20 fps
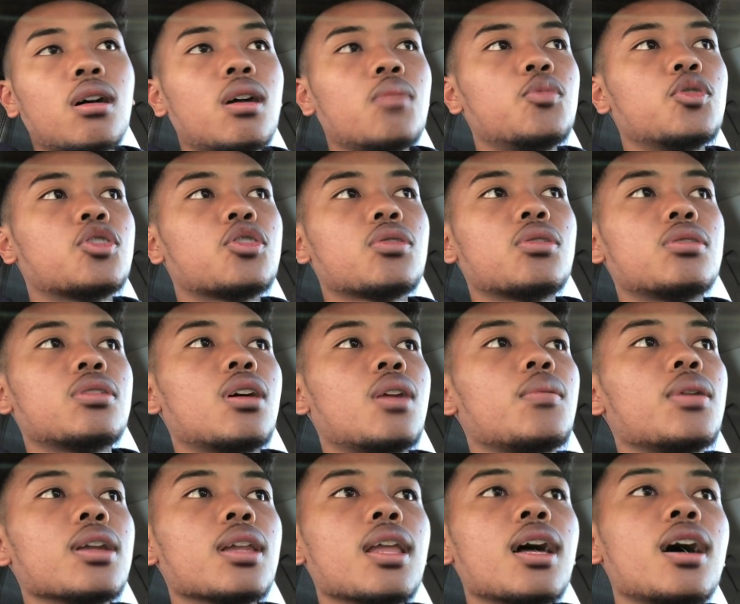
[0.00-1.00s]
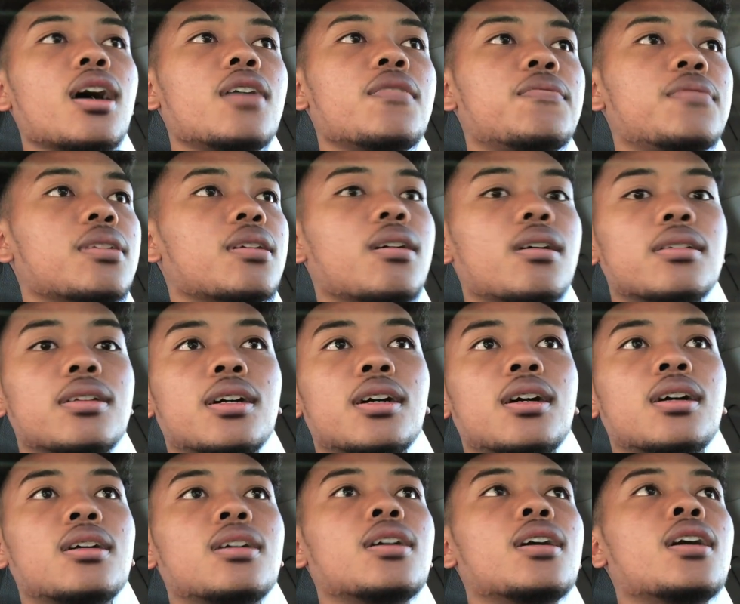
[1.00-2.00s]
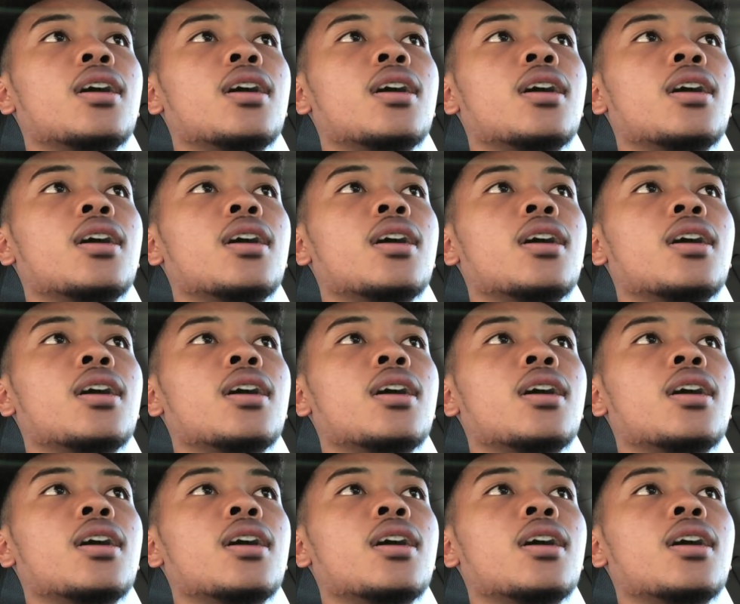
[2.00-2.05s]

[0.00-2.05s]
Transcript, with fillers: I'll be showing y'all my life and all that.